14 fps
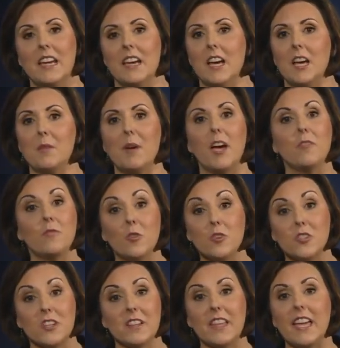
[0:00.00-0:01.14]

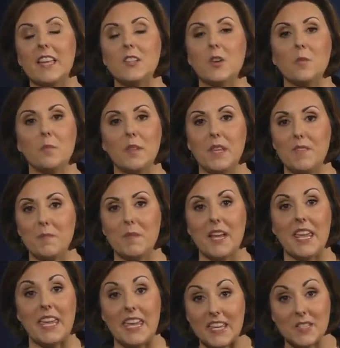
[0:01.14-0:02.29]
Unfortunately, I don't believe the money
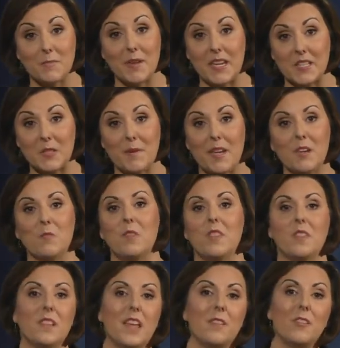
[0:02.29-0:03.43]
is being spent with
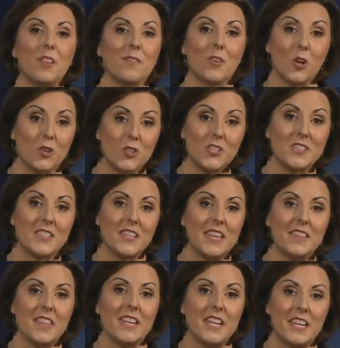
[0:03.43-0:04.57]
the level of urgency
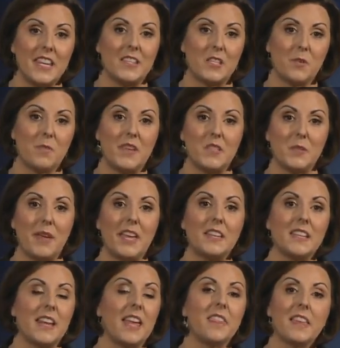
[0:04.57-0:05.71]
that it needs to be spent,
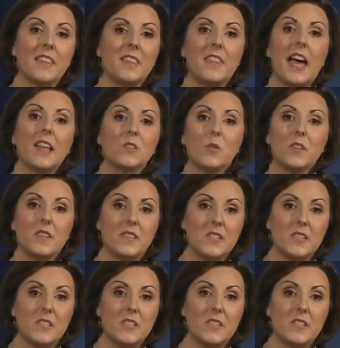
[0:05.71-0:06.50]
and I think that that's where the